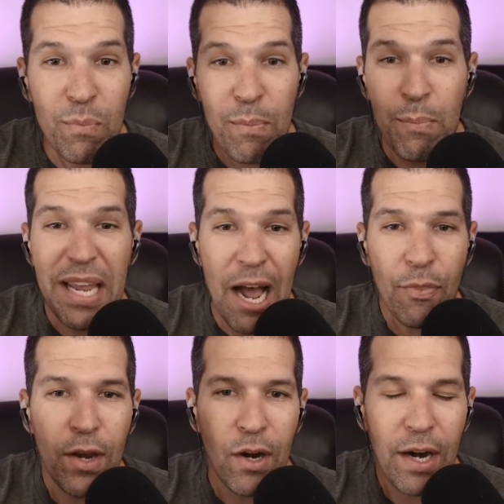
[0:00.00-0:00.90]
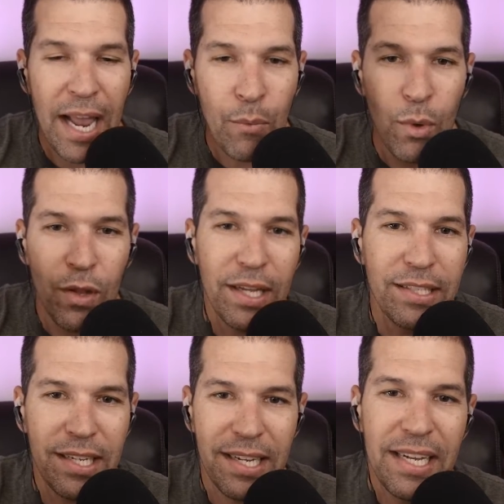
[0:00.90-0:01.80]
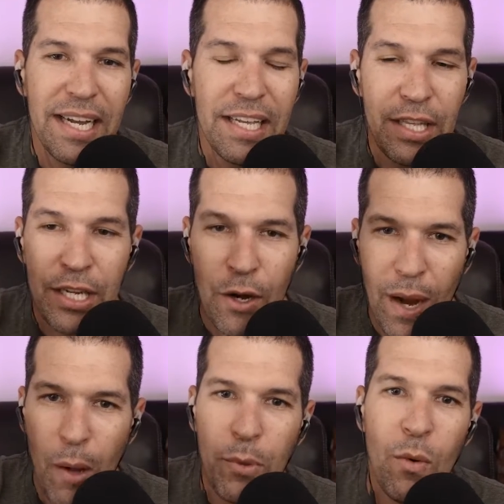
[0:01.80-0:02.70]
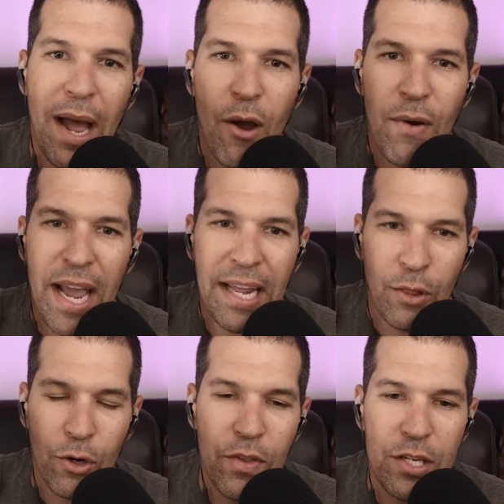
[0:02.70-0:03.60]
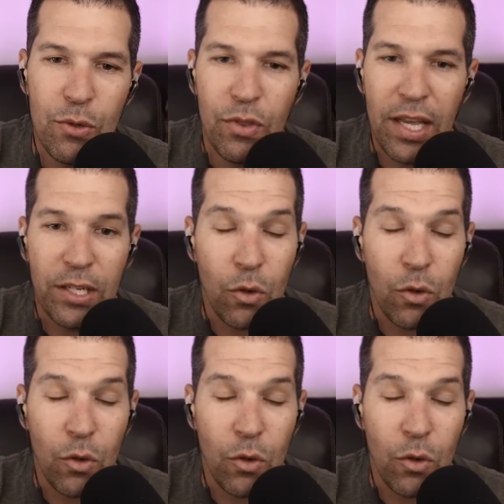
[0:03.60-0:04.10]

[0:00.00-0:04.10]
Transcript: be out there and willing to, help you out and learn these new things,